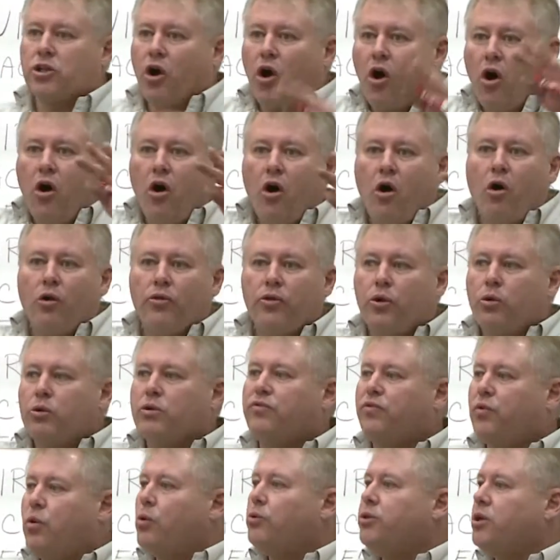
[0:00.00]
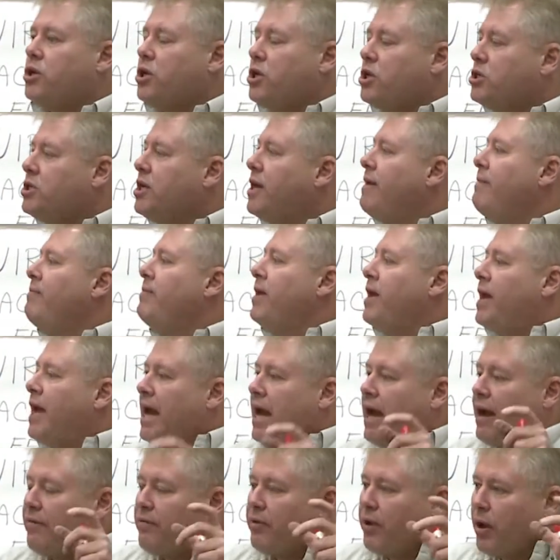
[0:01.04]
All those voltages
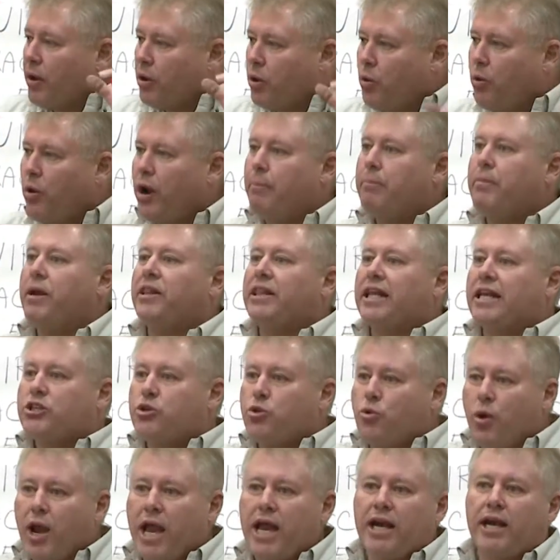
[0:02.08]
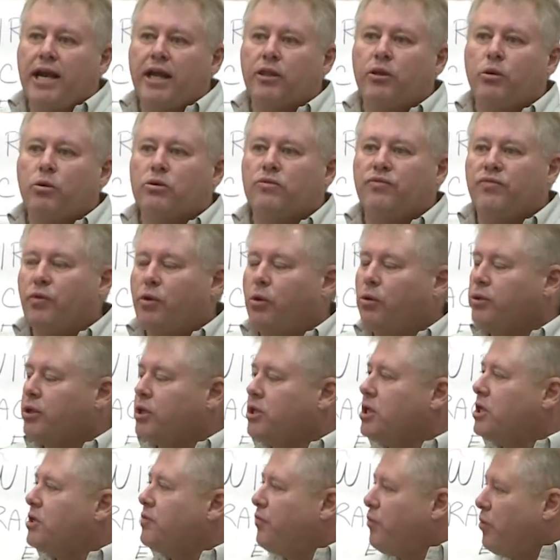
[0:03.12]
have equipment that's rated at those
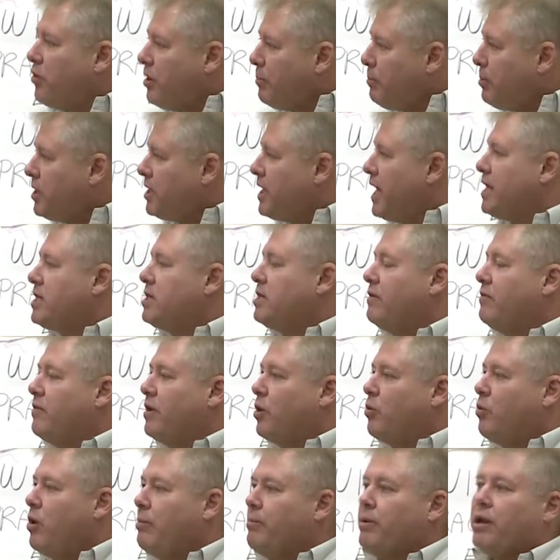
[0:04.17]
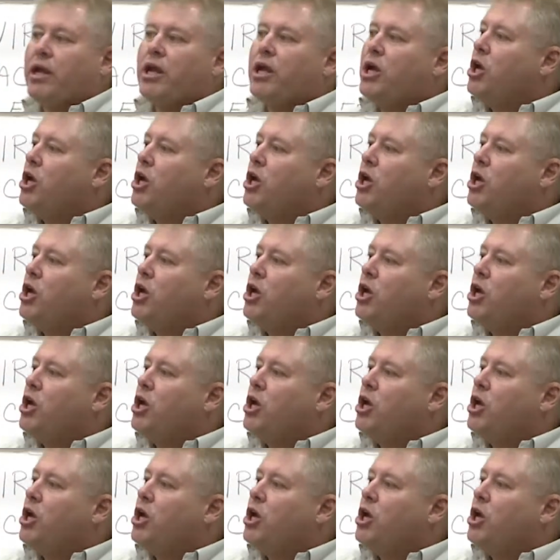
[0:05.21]
voltages for the protection of the equipment.